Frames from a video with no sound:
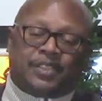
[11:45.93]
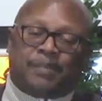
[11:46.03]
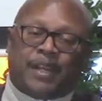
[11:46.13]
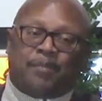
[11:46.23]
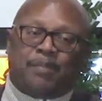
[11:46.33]

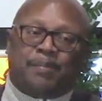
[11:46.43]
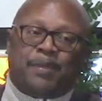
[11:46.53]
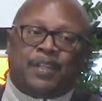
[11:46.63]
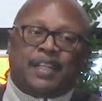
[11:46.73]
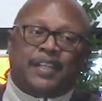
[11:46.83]
Anybody remember
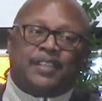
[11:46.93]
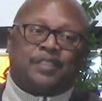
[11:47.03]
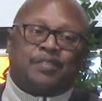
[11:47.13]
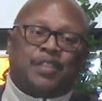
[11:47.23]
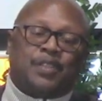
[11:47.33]
the layers
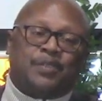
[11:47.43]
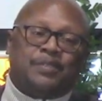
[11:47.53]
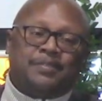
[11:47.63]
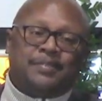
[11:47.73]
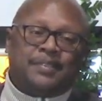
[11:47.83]
of gold?